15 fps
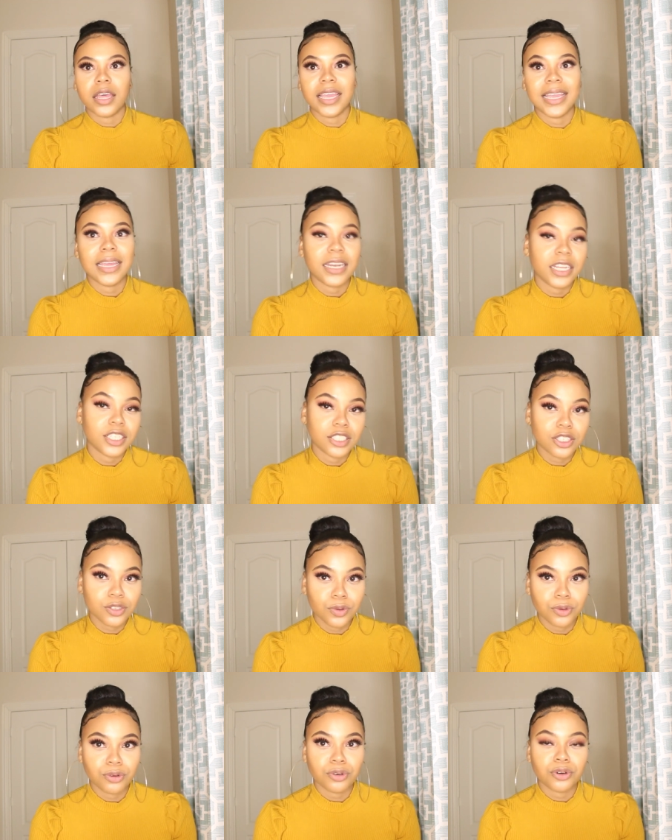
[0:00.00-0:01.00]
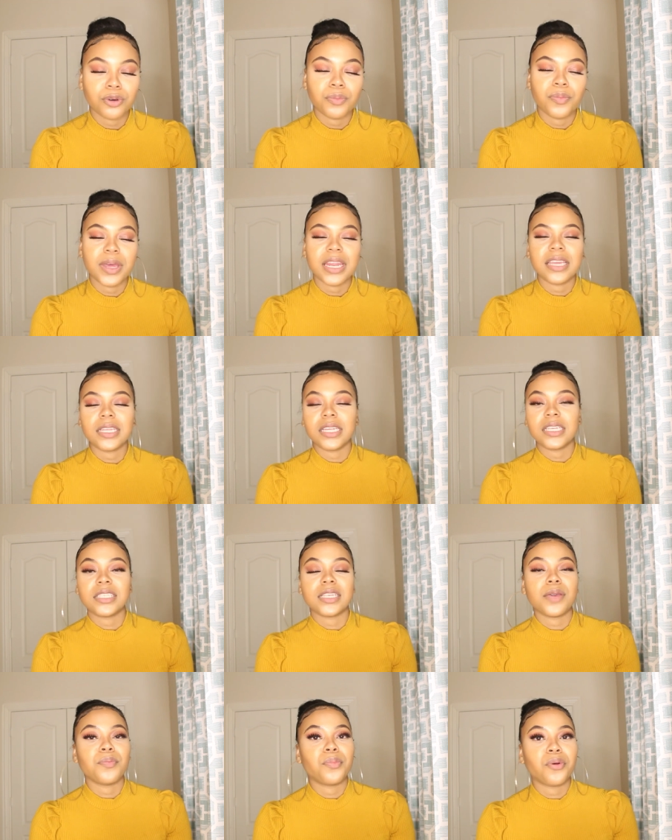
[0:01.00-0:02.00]
in school, but it
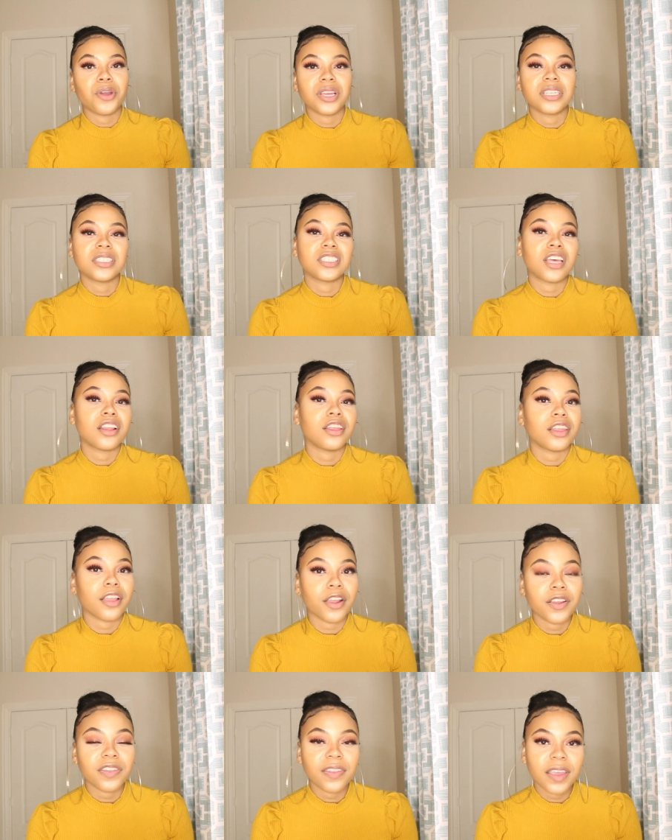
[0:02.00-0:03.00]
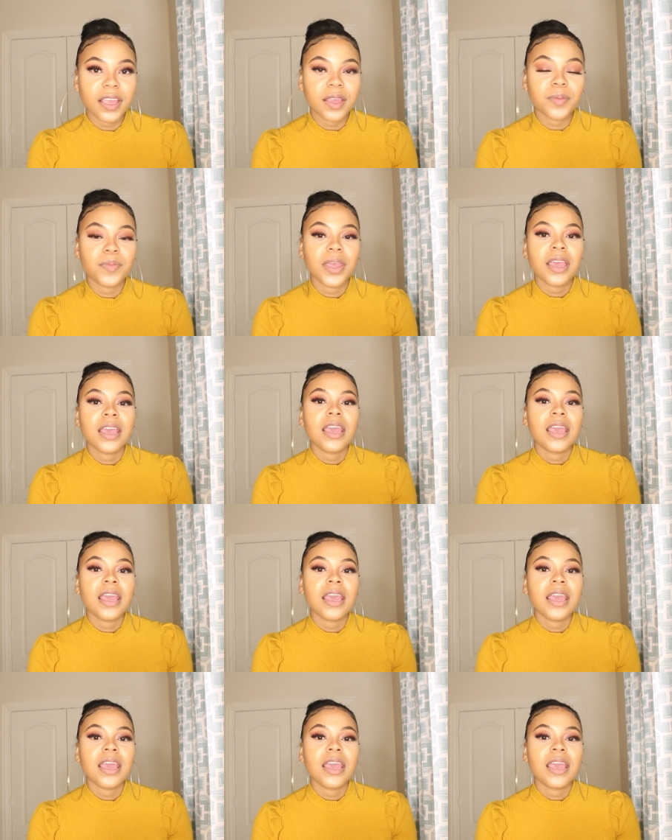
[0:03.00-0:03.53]
is important to learn them.